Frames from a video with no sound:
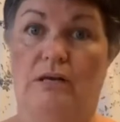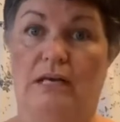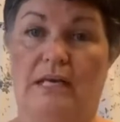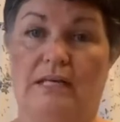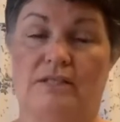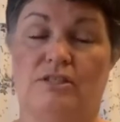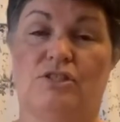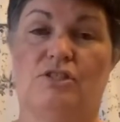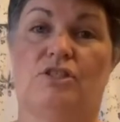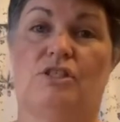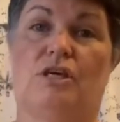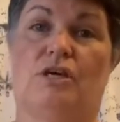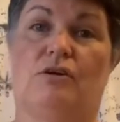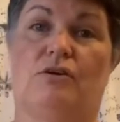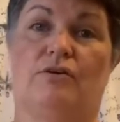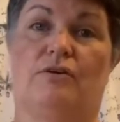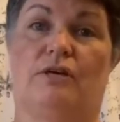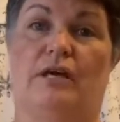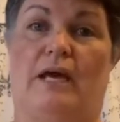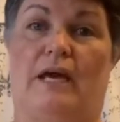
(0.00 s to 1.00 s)
let's
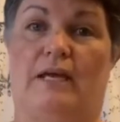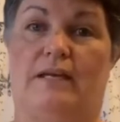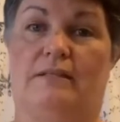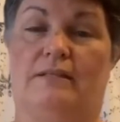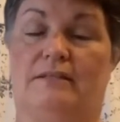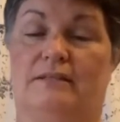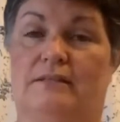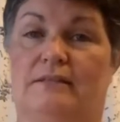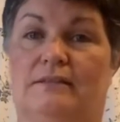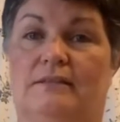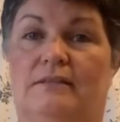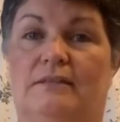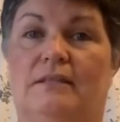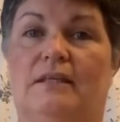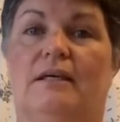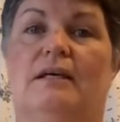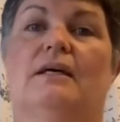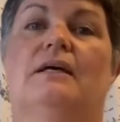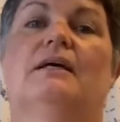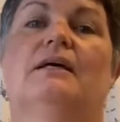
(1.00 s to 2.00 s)
share and
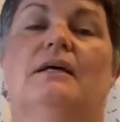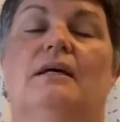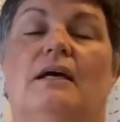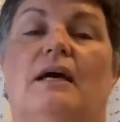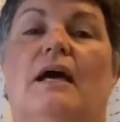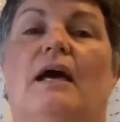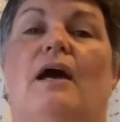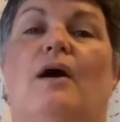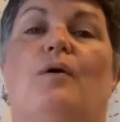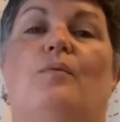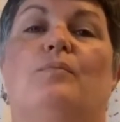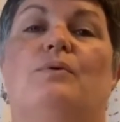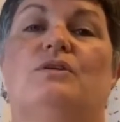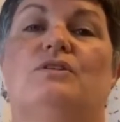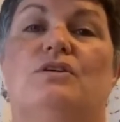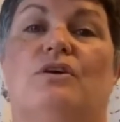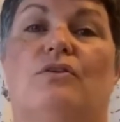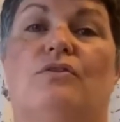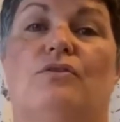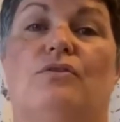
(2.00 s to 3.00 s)
help
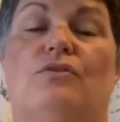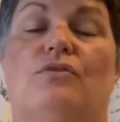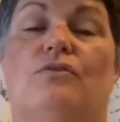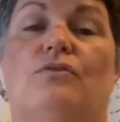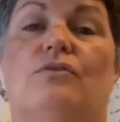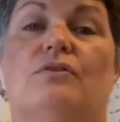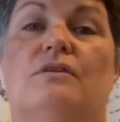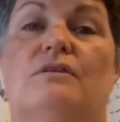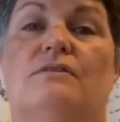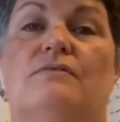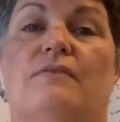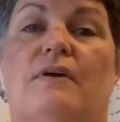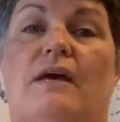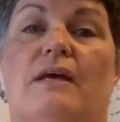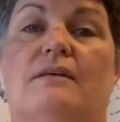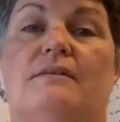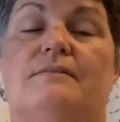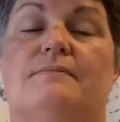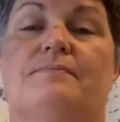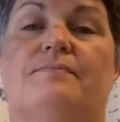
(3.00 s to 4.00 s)
each other through this
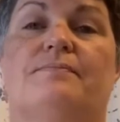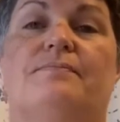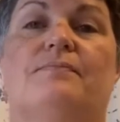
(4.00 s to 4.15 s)
phase.